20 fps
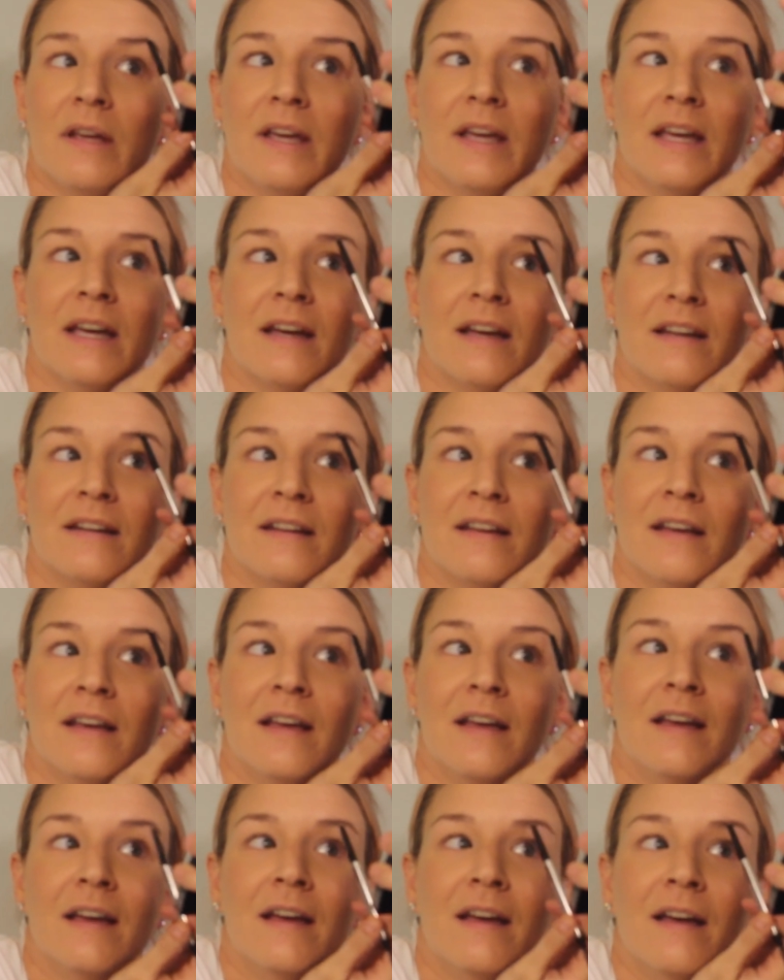And
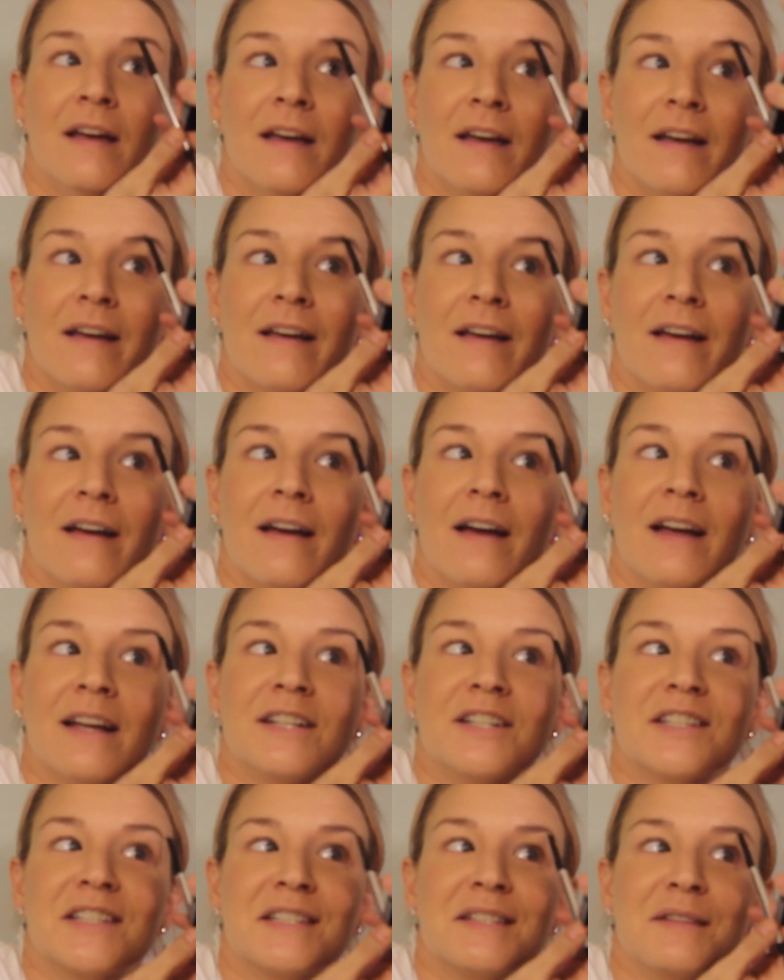
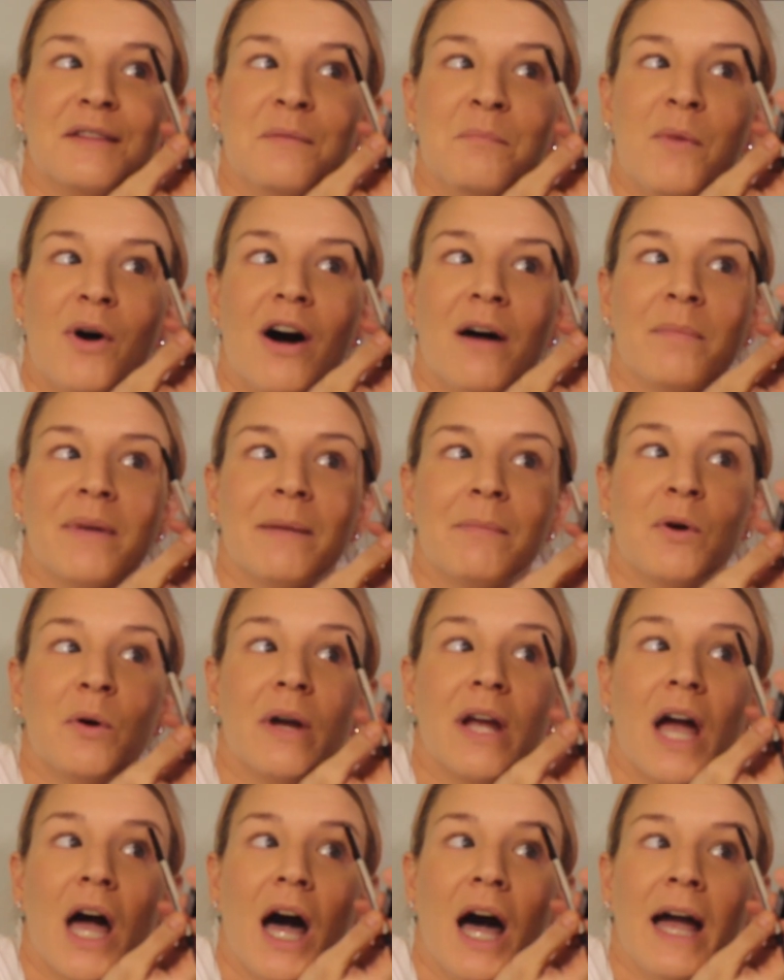the mom kept
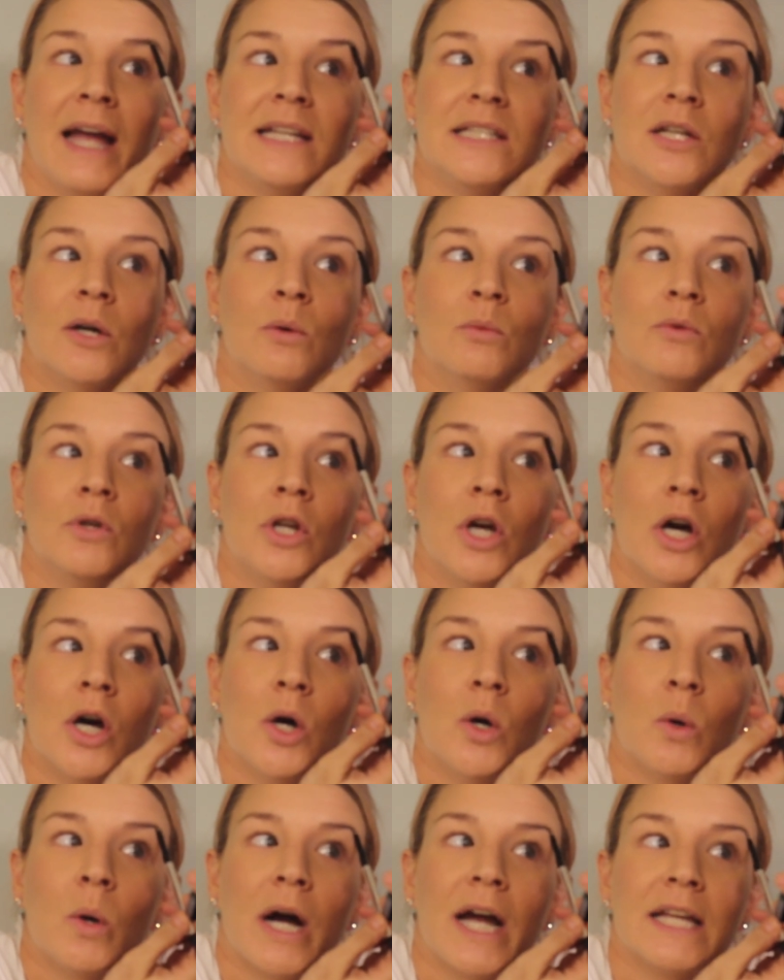going, I don't
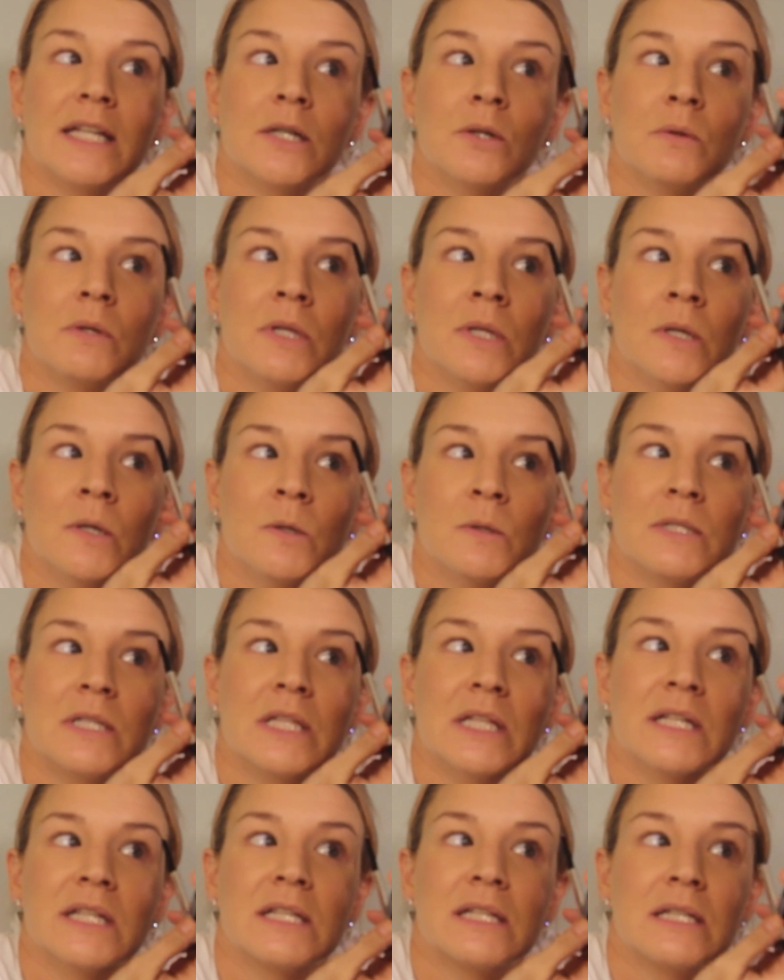know, I don't use
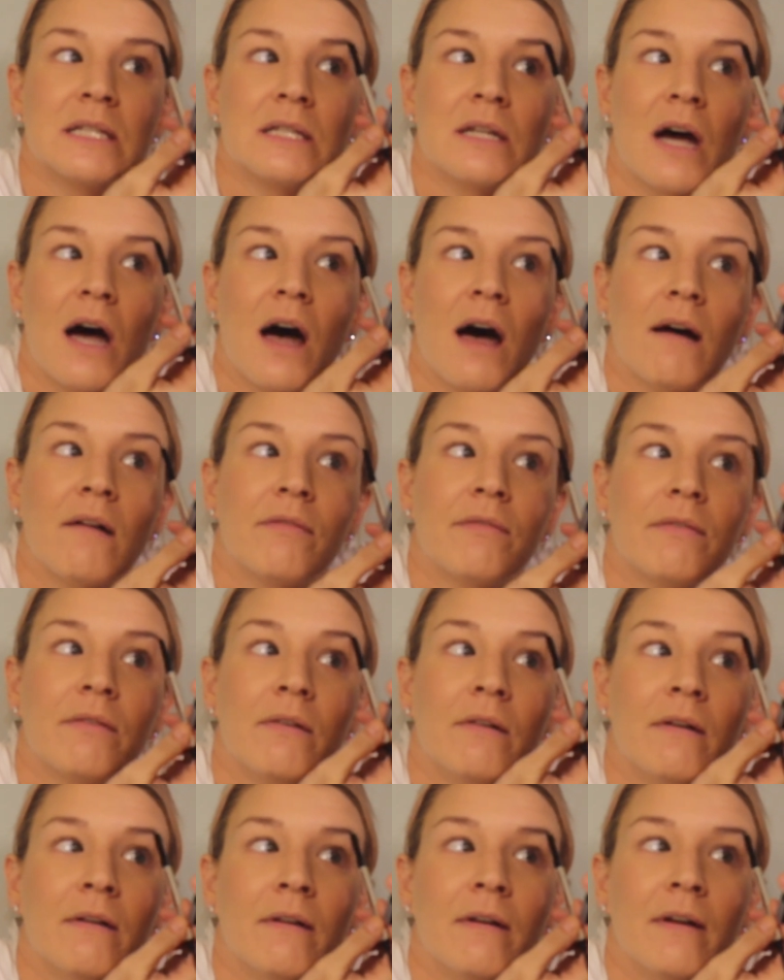this
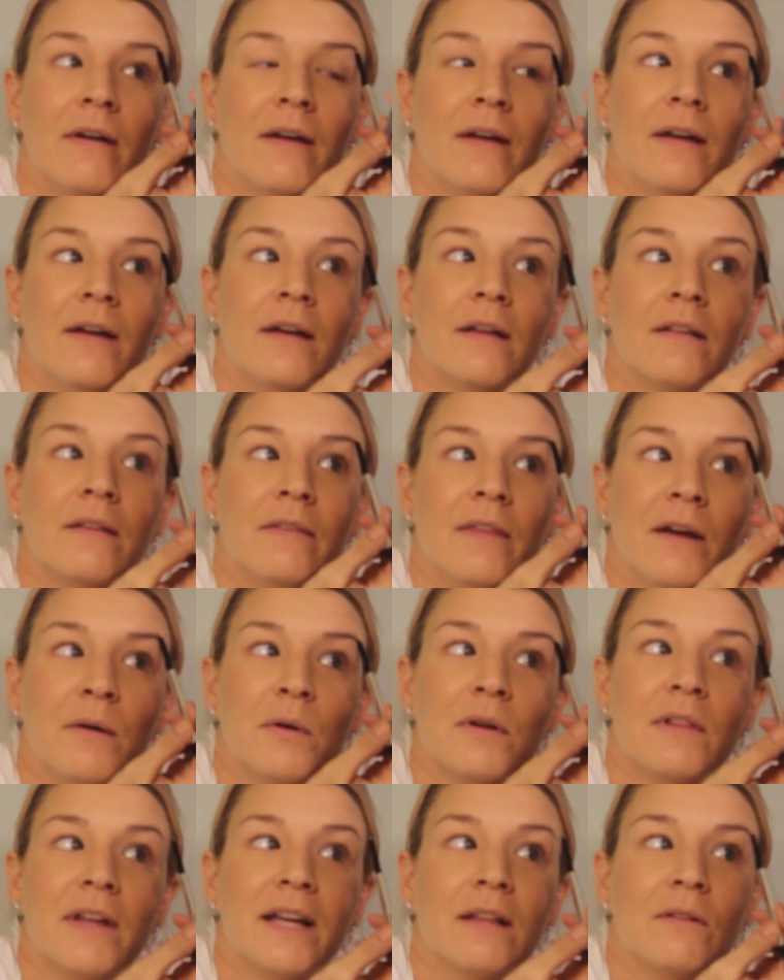stuff. And they
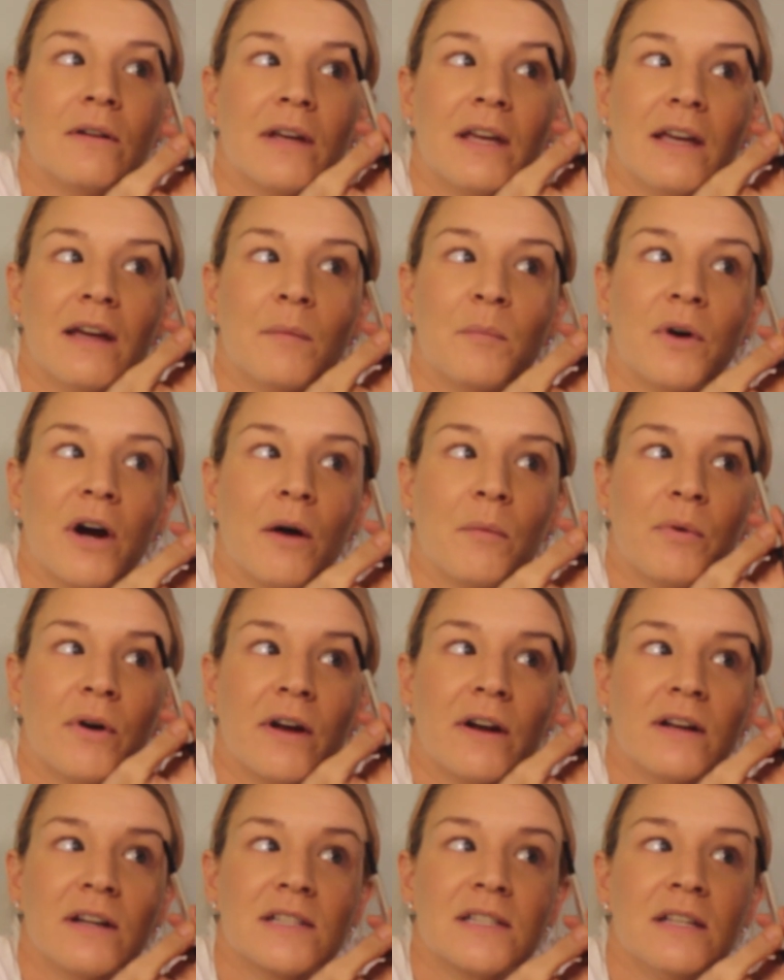were like looking at brow
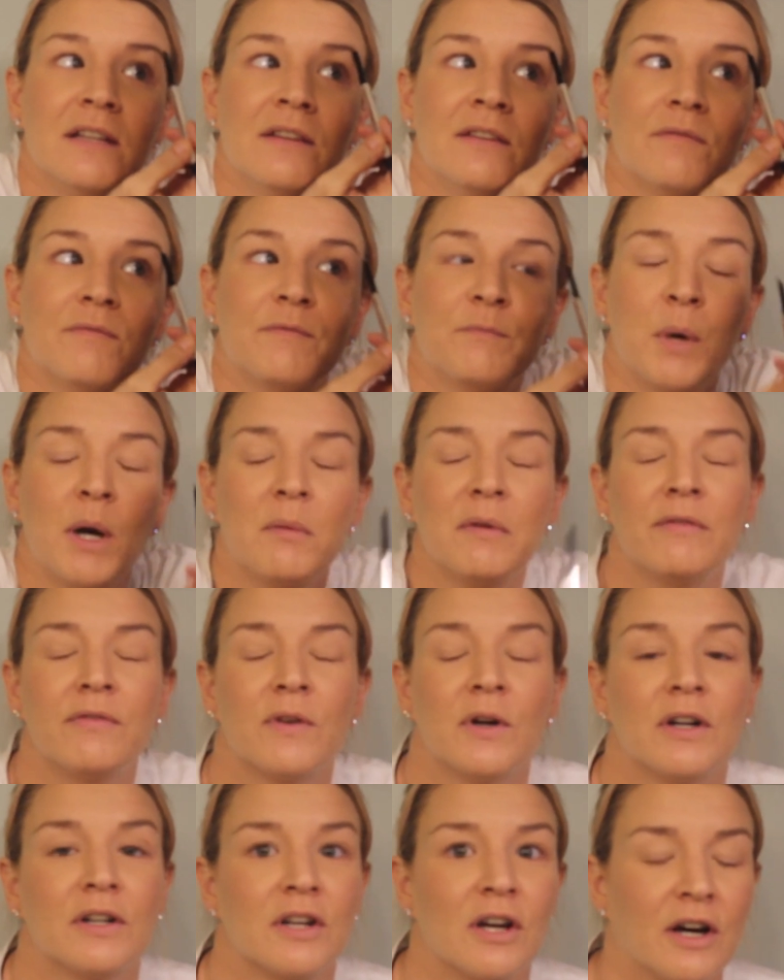products, and probably
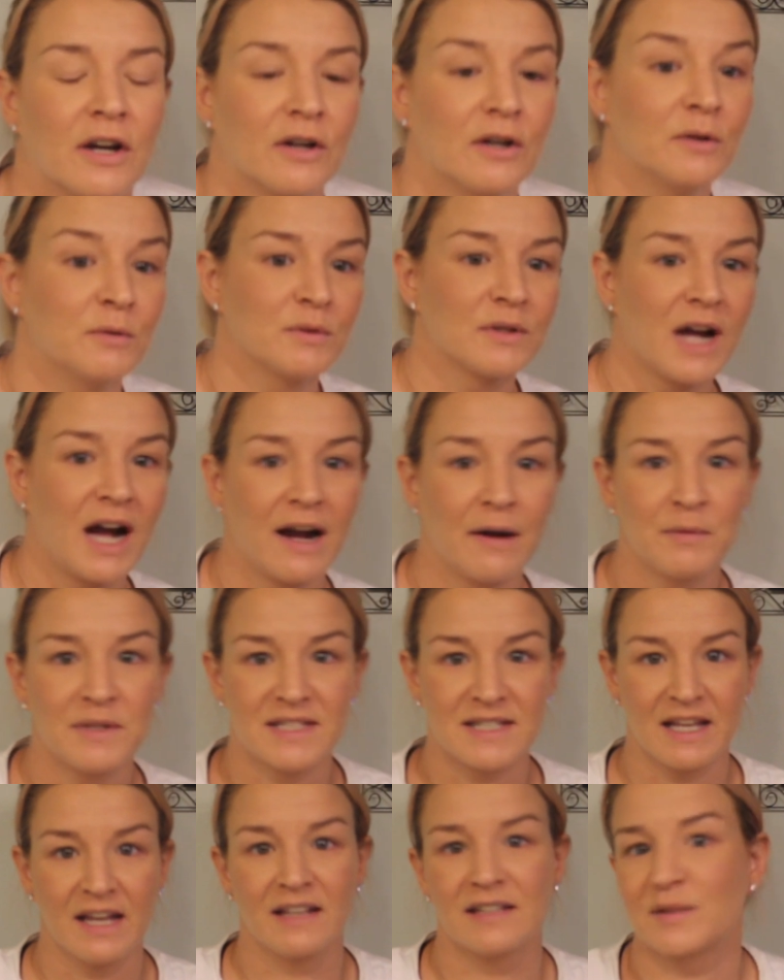for her daughter, who I
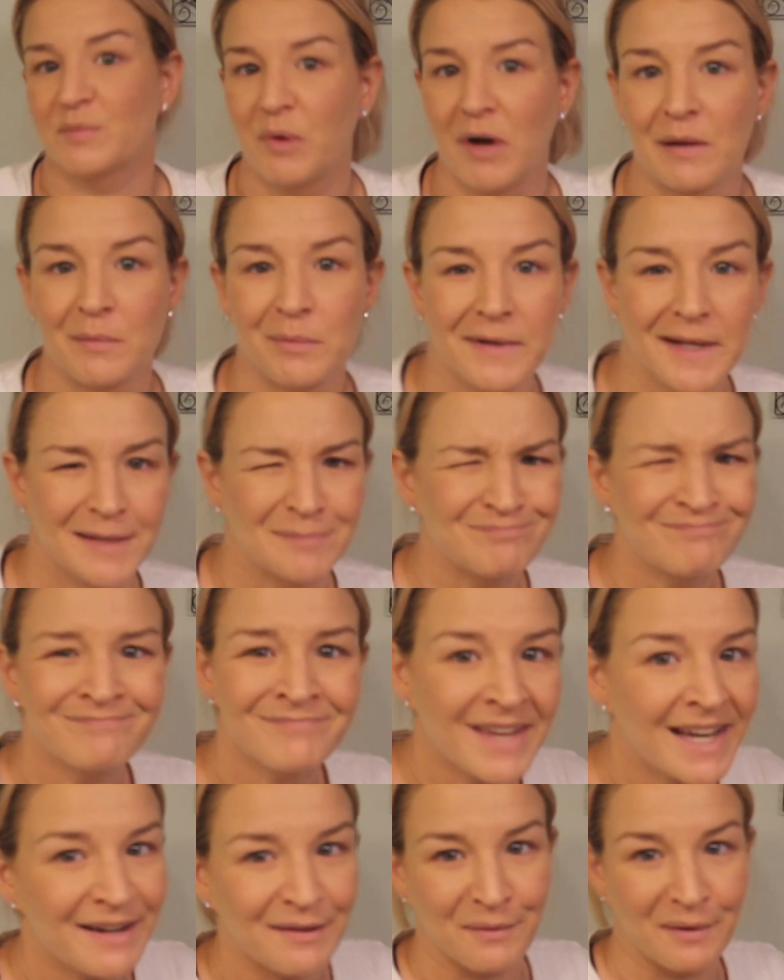would say is probably,
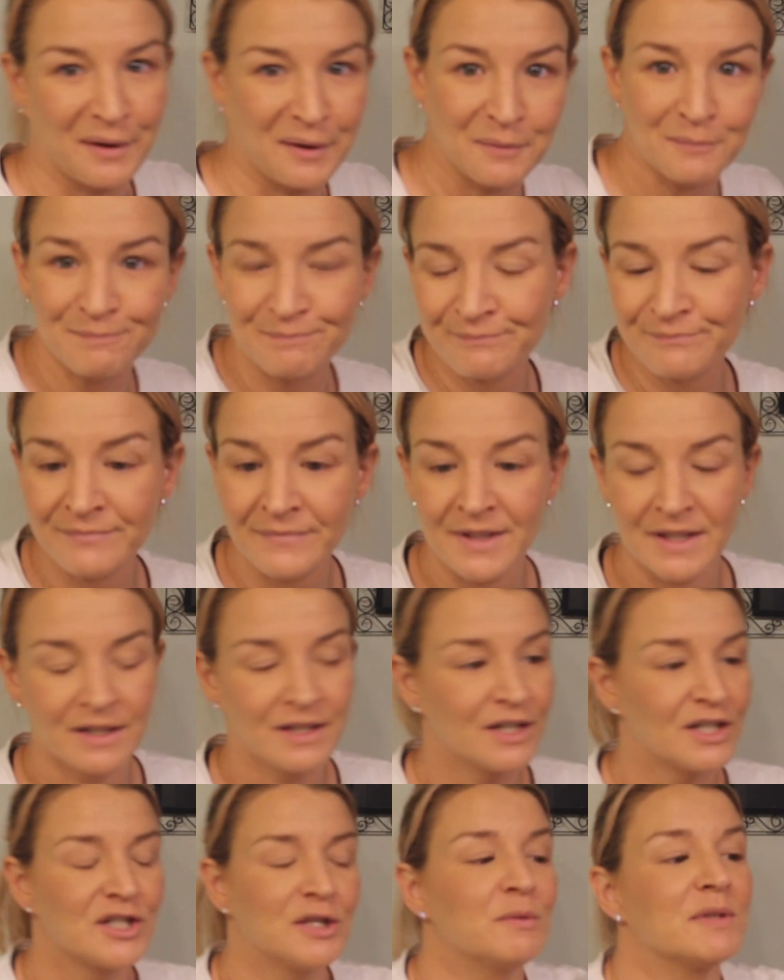I don't know,
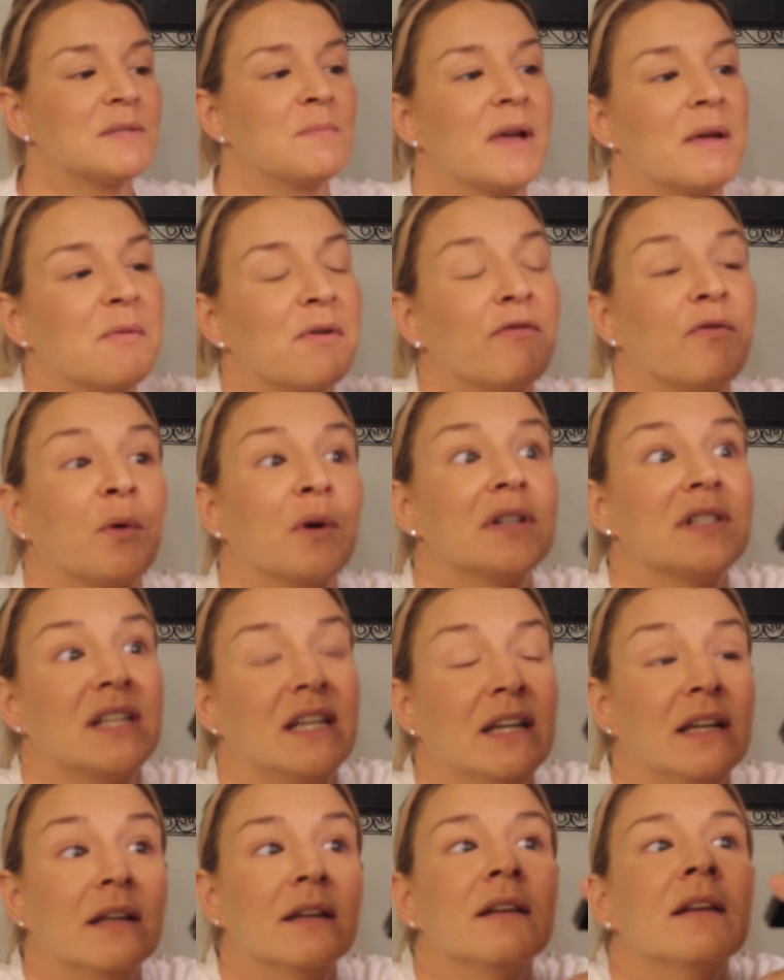she was maybe
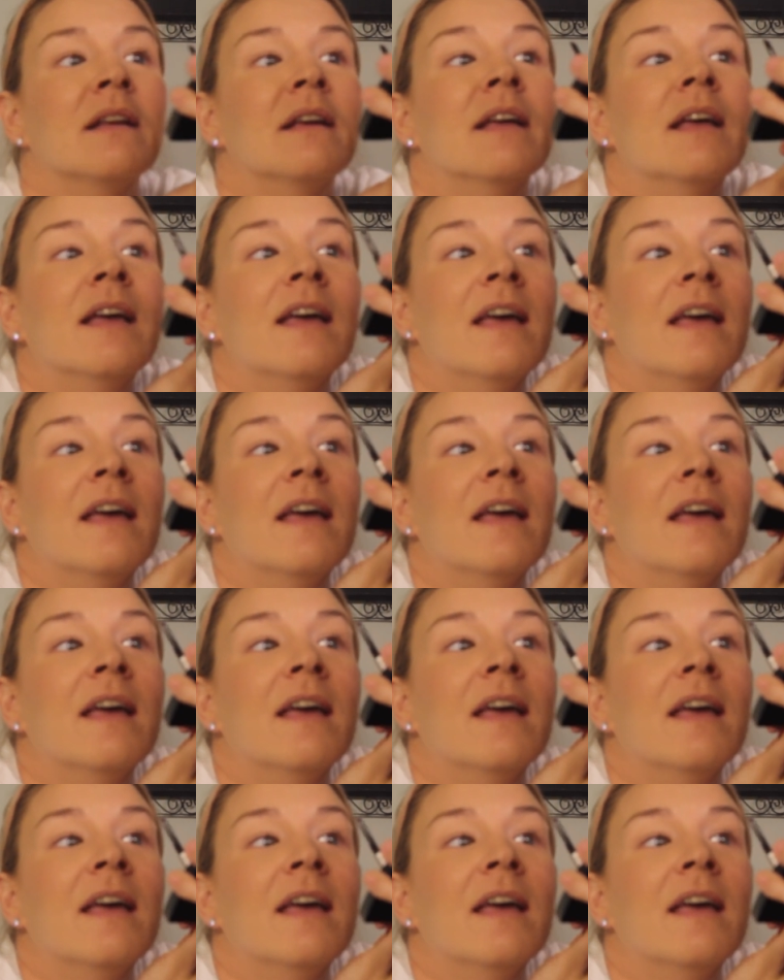14,